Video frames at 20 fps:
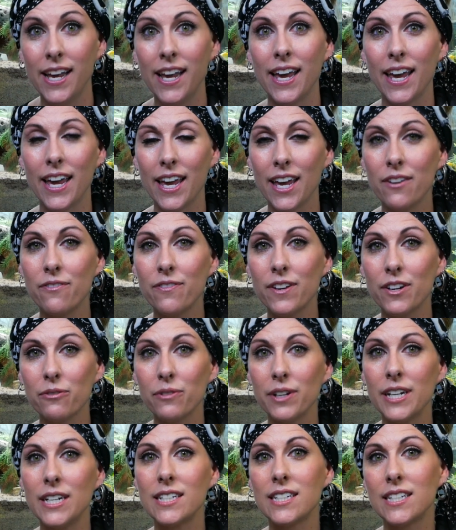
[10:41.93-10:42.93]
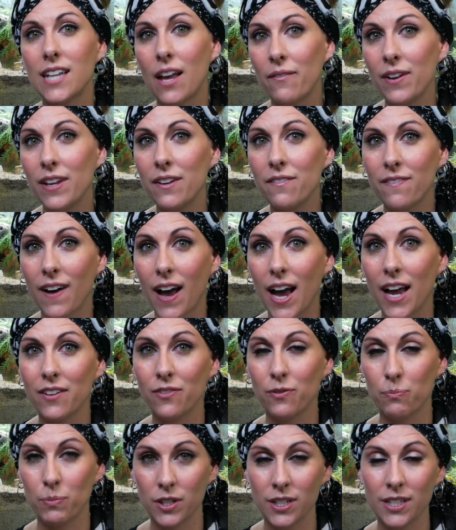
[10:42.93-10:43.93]
If it reads
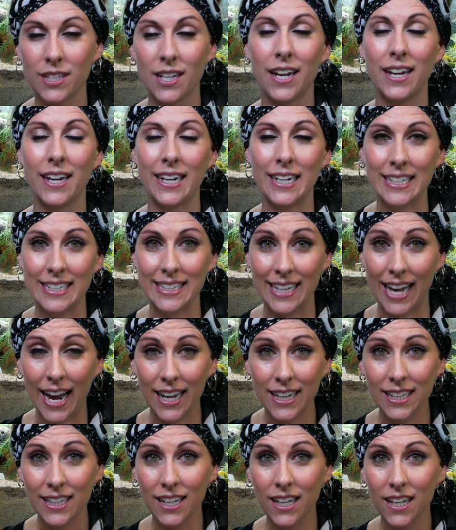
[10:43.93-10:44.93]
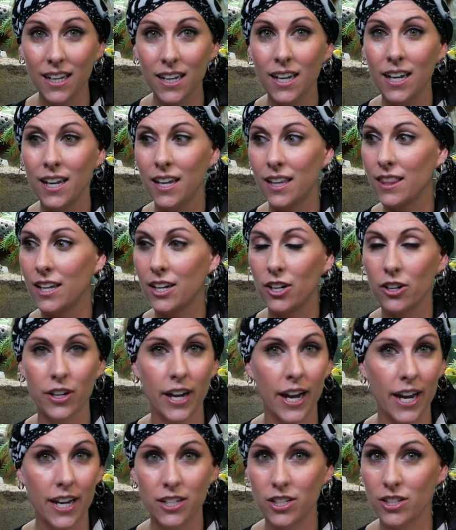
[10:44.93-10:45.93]
75% exactly, then your
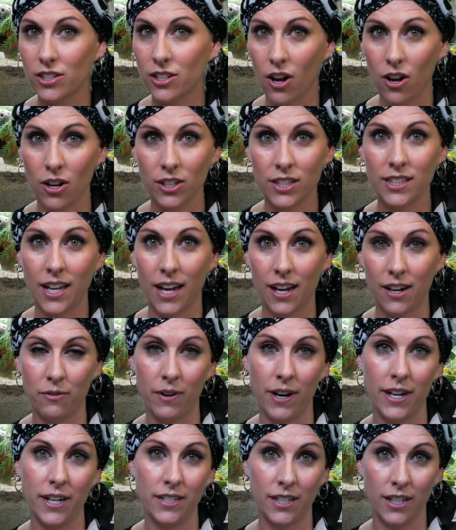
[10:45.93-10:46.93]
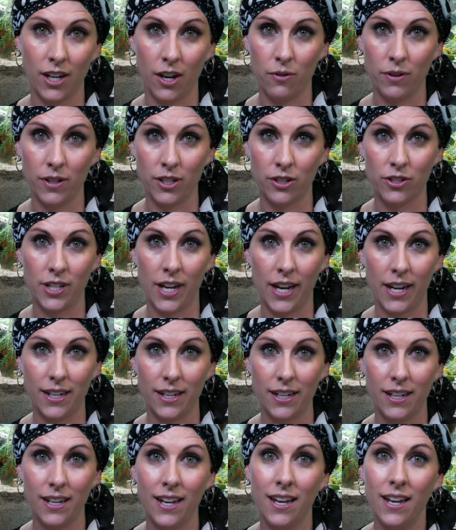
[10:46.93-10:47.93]
gauge is all set and ready to go in your
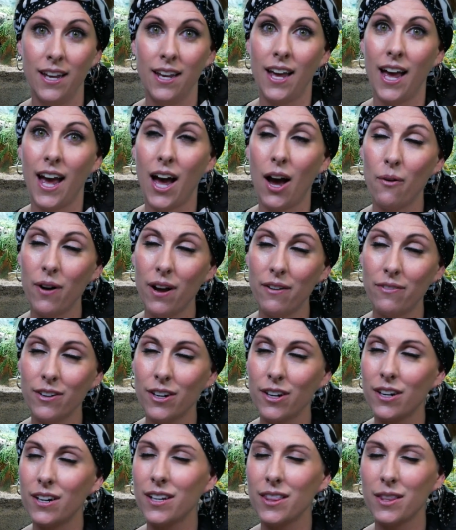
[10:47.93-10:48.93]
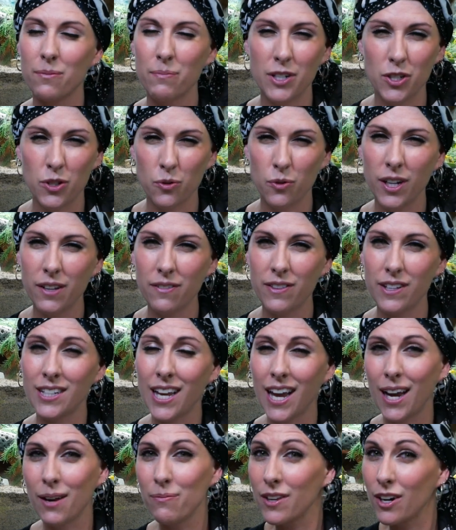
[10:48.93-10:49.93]
tank. However, the majority of the
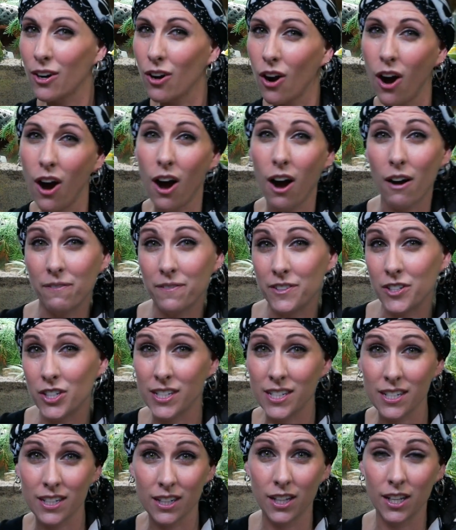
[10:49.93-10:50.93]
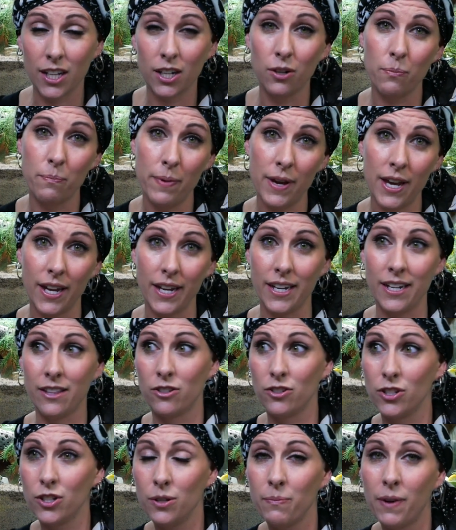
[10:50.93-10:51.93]
time they're off just a little bit,
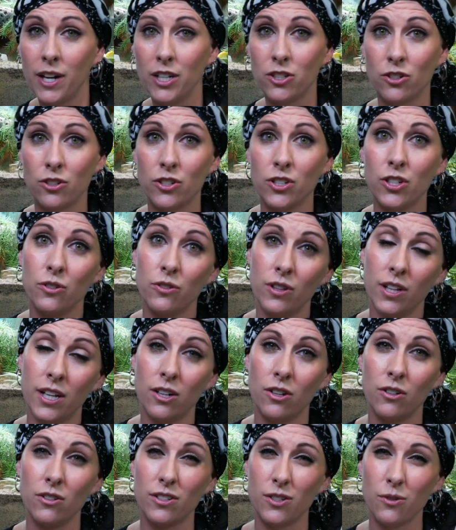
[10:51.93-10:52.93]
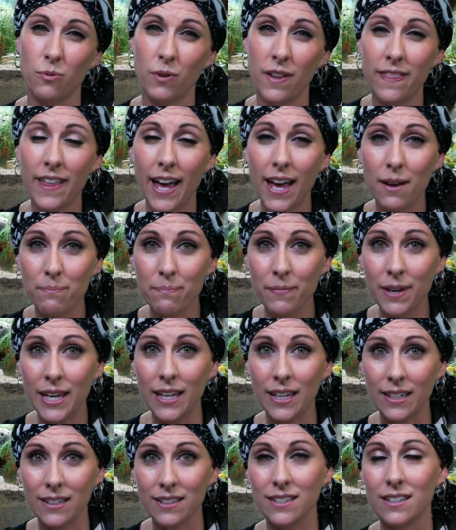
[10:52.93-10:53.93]
either too much or too little. So what that
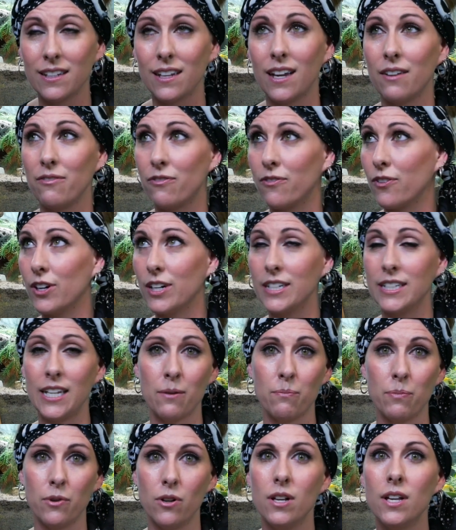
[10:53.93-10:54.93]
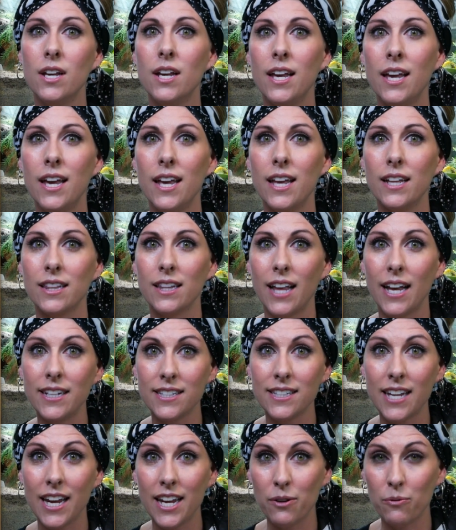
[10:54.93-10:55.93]
means, for example, let's
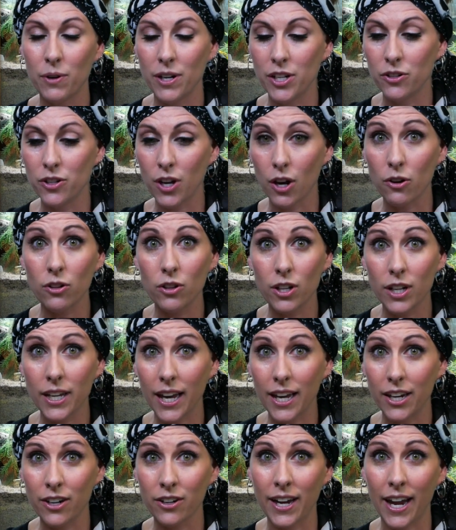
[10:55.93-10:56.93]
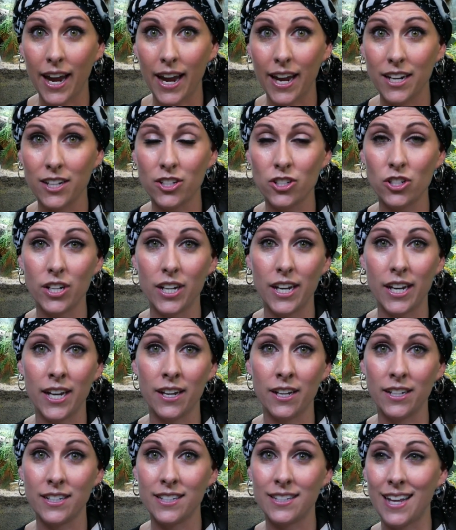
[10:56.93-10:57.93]
say when you go to look at your gauge,
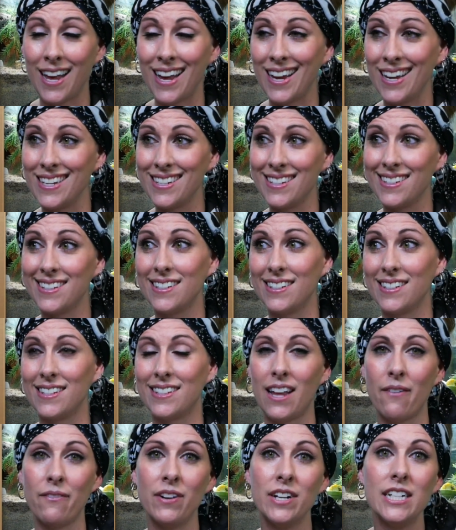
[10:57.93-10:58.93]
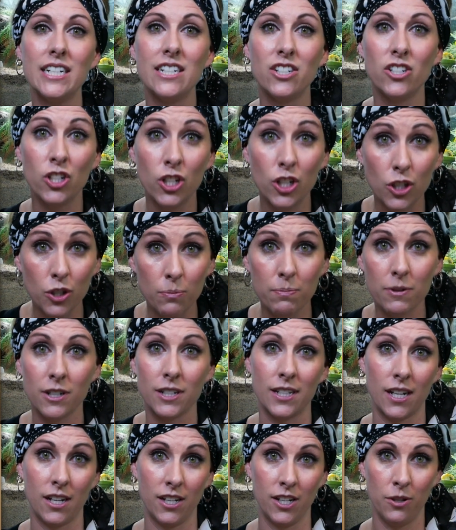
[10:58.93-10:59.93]
it says
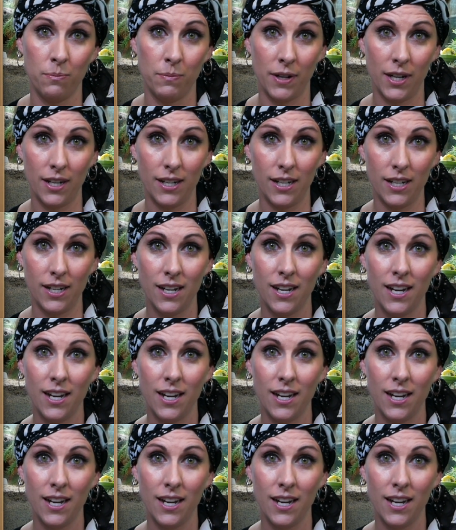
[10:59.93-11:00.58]
72% humidity.